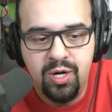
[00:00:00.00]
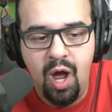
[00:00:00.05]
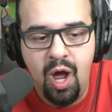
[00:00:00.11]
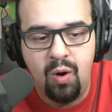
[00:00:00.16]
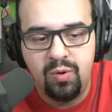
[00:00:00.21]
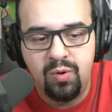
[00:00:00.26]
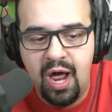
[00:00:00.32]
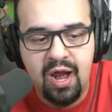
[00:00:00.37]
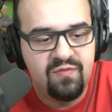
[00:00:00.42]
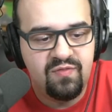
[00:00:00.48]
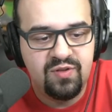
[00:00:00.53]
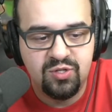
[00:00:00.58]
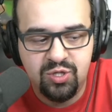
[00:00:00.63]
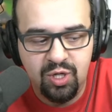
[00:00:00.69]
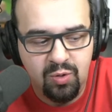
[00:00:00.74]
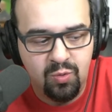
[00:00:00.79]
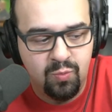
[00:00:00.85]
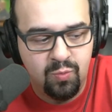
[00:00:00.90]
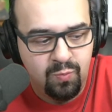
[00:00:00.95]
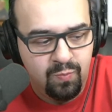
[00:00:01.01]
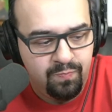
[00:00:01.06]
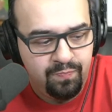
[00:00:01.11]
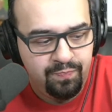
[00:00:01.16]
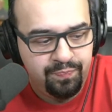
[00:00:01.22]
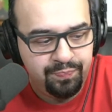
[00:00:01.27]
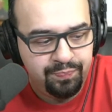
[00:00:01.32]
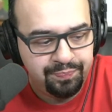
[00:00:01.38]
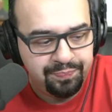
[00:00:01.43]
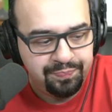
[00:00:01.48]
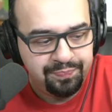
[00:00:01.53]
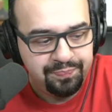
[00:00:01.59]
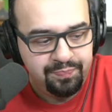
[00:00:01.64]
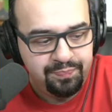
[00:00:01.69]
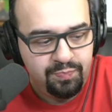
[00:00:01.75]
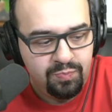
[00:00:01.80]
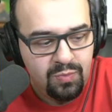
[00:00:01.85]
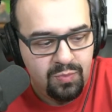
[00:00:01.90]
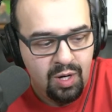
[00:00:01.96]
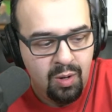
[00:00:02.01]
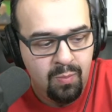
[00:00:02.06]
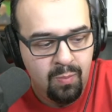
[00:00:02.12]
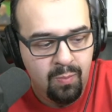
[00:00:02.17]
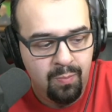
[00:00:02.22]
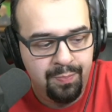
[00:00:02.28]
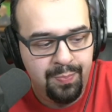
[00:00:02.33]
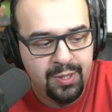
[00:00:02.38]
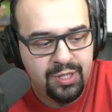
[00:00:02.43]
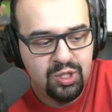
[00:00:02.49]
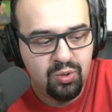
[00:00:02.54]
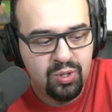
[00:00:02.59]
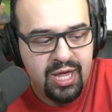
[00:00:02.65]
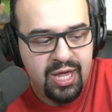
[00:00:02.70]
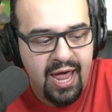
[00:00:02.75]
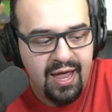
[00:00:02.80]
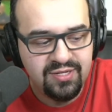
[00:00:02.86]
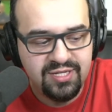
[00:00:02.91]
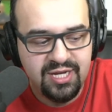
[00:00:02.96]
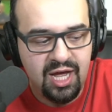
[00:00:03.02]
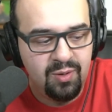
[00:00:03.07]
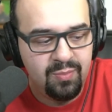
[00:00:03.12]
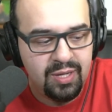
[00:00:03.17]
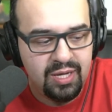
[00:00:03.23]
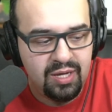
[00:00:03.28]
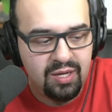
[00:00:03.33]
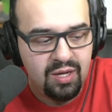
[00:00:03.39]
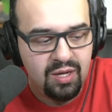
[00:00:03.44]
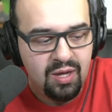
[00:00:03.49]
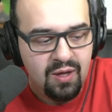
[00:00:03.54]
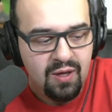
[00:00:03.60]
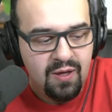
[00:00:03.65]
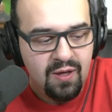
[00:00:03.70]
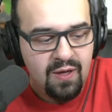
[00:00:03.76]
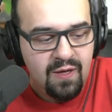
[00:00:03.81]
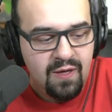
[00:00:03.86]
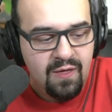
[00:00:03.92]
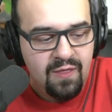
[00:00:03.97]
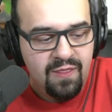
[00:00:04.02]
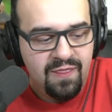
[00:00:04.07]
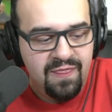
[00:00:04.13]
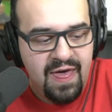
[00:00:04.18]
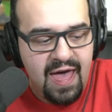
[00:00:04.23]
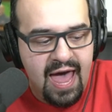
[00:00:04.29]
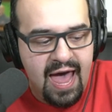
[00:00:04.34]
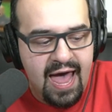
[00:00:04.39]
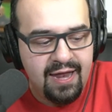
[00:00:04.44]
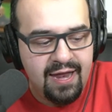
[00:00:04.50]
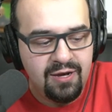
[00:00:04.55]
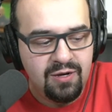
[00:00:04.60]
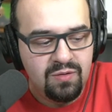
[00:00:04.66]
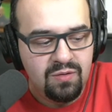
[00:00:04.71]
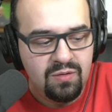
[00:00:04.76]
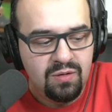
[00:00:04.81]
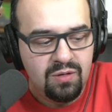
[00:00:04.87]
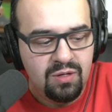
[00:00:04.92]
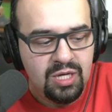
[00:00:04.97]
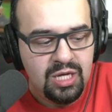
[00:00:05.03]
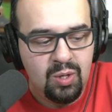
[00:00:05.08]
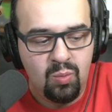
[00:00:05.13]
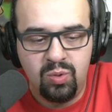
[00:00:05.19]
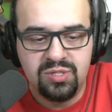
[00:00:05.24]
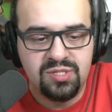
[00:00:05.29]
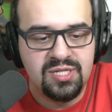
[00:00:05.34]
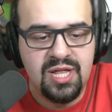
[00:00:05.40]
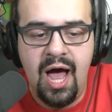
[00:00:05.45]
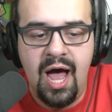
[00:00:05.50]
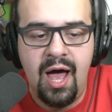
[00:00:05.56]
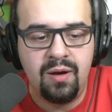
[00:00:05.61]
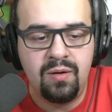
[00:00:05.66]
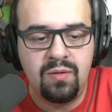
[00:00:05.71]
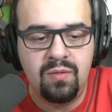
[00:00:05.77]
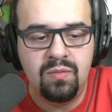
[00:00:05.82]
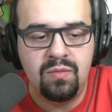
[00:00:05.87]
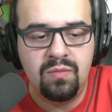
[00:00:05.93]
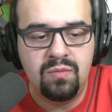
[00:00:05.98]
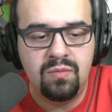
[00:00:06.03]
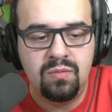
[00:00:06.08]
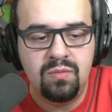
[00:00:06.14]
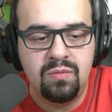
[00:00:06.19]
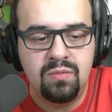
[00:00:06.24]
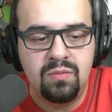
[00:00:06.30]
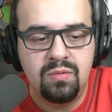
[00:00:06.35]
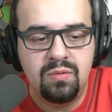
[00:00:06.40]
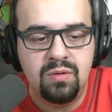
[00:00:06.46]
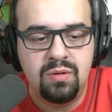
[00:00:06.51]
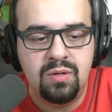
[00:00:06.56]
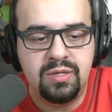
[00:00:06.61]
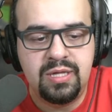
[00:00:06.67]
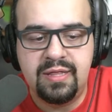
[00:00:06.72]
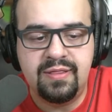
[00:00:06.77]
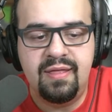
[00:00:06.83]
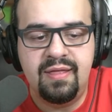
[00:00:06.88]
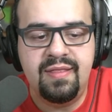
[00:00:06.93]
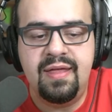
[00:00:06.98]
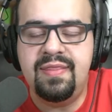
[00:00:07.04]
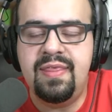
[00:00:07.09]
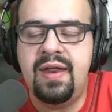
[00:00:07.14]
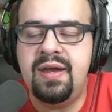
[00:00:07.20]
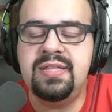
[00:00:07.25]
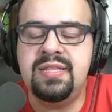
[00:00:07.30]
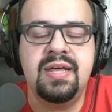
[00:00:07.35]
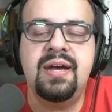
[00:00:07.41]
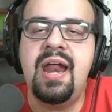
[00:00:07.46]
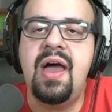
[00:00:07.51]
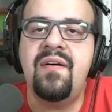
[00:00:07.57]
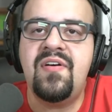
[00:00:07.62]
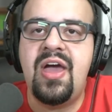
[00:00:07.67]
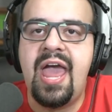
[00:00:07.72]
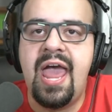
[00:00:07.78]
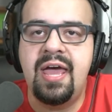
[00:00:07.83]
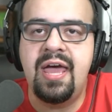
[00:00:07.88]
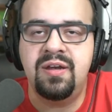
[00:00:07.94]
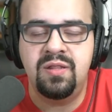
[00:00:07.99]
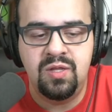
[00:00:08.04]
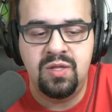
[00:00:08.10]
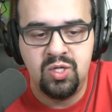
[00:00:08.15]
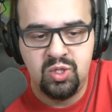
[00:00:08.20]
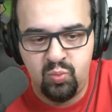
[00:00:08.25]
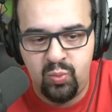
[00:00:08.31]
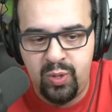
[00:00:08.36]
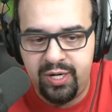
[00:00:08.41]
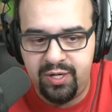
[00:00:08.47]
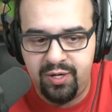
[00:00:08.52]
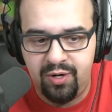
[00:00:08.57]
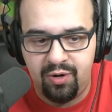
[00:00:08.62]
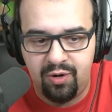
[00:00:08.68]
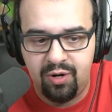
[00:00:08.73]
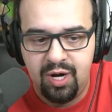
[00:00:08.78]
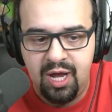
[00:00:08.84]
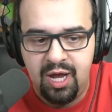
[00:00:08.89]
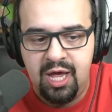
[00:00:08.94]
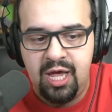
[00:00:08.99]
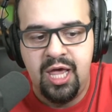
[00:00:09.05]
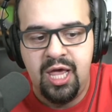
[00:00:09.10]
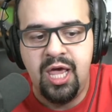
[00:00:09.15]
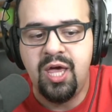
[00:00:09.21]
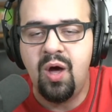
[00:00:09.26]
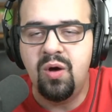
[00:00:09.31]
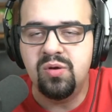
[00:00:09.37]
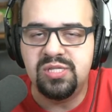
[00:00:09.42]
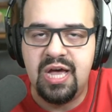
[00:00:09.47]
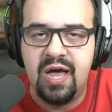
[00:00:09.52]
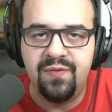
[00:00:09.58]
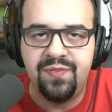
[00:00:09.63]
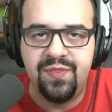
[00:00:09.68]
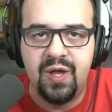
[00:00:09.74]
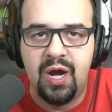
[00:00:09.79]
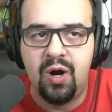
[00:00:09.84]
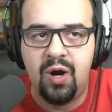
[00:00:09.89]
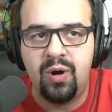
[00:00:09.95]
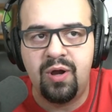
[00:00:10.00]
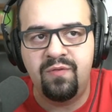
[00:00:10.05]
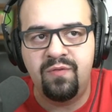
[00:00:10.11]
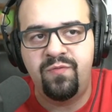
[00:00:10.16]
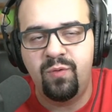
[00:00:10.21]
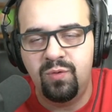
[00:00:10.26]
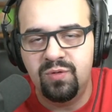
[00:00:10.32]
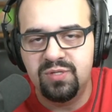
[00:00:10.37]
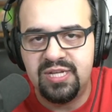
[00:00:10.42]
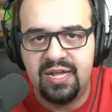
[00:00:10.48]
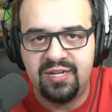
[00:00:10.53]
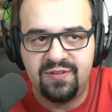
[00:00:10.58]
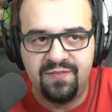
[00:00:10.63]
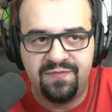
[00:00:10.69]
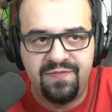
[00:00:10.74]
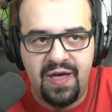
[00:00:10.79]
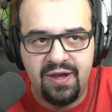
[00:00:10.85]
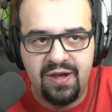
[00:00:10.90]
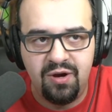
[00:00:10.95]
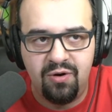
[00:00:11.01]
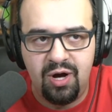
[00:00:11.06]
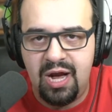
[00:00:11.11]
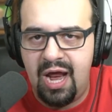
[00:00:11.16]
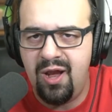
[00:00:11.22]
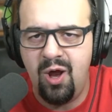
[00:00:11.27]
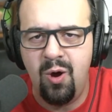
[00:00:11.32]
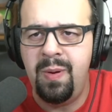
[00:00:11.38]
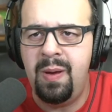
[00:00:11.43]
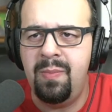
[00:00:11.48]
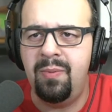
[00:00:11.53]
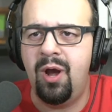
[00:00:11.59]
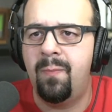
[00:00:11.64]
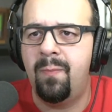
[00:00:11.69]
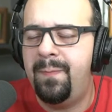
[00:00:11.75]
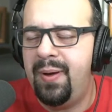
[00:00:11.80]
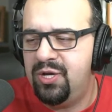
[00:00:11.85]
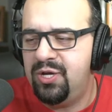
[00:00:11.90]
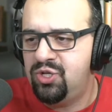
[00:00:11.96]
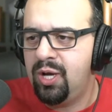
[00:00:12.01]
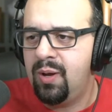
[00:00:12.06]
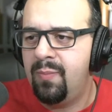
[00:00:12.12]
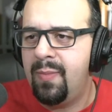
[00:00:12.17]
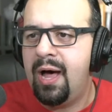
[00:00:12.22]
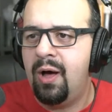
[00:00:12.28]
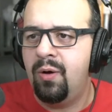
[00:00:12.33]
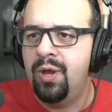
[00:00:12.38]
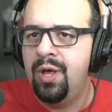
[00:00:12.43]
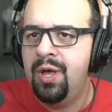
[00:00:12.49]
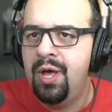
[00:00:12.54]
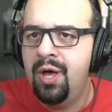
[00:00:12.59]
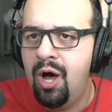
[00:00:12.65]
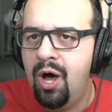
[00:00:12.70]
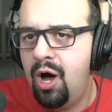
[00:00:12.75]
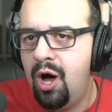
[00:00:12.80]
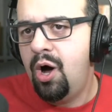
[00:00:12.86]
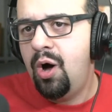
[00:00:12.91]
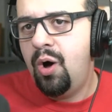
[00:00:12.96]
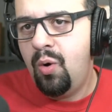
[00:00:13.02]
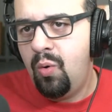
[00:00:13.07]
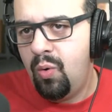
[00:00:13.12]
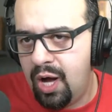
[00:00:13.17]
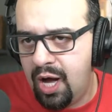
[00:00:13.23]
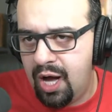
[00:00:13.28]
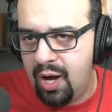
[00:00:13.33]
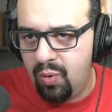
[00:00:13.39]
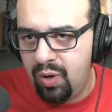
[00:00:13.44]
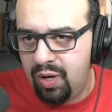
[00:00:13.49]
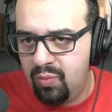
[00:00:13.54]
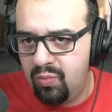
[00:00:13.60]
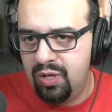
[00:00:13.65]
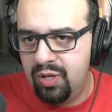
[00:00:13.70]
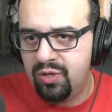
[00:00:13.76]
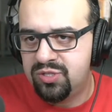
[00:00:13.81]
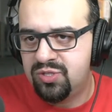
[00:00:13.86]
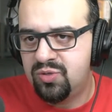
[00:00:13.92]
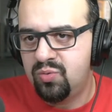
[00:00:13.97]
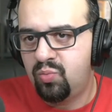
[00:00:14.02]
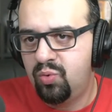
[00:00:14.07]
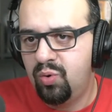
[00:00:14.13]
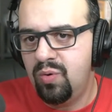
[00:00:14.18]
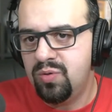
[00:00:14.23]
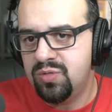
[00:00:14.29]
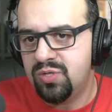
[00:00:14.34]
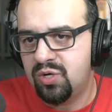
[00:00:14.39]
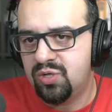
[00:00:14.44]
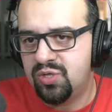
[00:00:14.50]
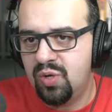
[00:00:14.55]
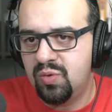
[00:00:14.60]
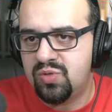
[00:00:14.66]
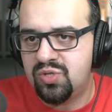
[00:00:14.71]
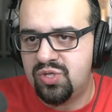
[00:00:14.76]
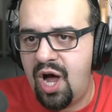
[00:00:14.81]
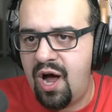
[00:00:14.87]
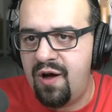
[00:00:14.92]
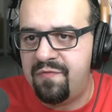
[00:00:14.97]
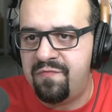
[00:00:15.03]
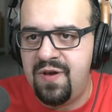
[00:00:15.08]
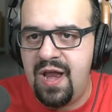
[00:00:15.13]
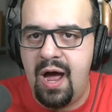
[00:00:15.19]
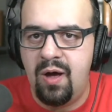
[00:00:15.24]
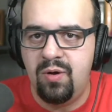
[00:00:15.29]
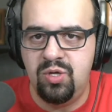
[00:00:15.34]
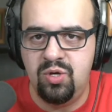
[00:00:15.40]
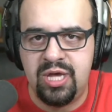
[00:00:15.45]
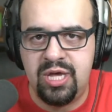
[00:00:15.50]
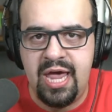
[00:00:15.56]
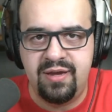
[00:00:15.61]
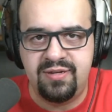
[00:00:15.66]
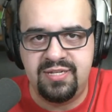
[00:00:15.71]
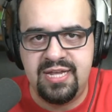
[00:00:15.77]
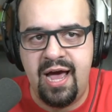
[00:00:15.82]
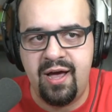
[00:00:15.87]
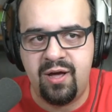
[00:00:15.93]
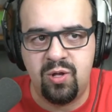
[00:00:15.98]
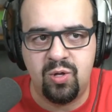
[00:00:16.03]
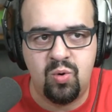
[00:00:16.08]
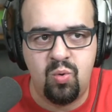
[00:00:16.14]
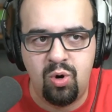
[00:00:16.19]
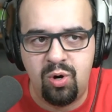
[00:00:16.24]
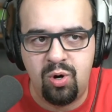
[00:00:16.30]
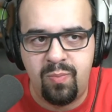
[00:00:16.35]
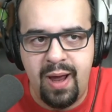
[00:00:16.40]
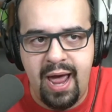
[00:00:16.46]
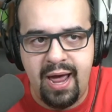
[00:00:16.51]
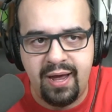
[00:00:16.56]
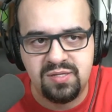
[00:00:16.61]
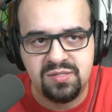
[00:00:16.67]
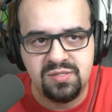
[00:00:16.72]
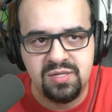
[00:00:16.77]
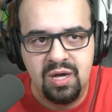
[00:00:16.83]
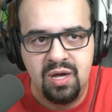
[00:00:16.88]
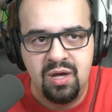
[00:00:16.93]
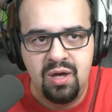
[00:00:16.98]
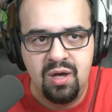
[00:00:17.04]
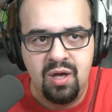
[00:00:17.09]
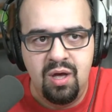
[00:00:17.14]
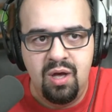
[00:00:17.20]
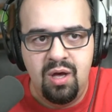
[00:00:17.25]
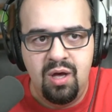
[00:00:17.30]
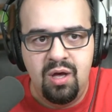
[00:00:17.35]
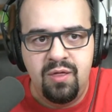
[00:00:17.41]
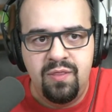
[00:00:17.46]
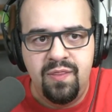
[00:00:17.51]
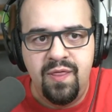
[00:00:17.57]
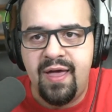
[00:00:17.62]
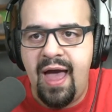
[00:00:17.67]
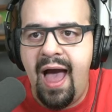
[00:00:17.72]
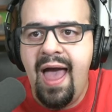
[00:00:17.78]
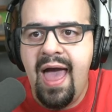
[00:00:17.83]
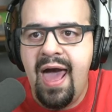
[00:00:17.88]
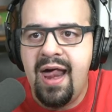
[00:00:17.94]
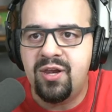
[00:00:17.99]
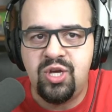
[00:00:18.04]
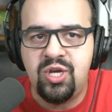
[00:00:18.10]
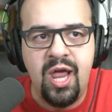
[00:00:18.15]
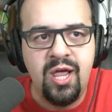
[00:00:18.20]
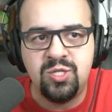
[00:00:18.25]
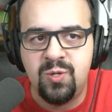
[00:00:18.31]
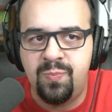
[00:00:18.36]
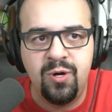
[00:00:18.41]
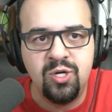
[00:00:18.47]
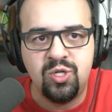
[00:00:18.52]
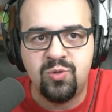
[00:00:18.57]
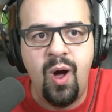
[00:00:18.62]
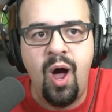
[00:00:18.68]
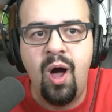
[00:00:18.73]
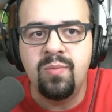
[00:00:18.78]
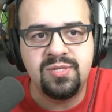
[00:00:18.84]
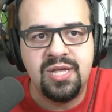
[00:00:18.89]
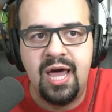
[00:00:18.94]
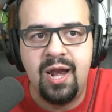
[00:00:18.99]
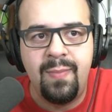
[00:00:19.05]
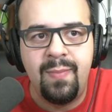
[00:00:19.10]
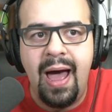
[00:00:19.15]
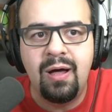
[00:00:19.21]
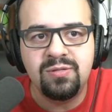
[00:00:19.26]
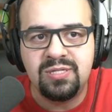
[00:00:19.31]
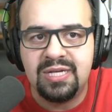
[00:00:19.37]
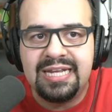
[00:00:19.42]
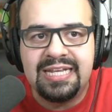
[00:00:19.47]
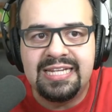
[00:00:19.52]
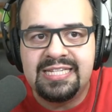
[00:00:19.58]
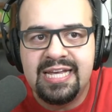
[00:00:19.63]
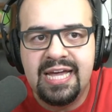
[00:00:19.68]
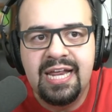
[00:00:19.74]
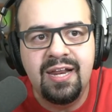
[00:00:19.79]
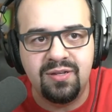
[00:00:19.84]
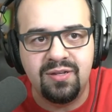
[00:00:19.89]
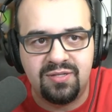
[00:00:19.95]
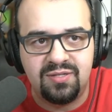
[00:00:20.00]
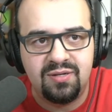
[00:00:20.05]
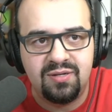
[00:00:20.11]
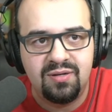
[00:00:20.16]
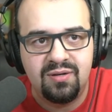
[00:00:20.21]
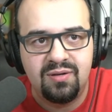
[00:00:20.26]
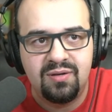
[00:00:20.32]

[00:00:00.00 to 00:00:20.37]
No, not even 2. But you can't tell me that he was not, that he didn't have a hand in this win here. He goes out there and fools that defender. And I know people are bitching about, the rules are so soft now, you can't tackle quarterbacks. The guy had a chance to push Mahomes out of bounds, and he didn't.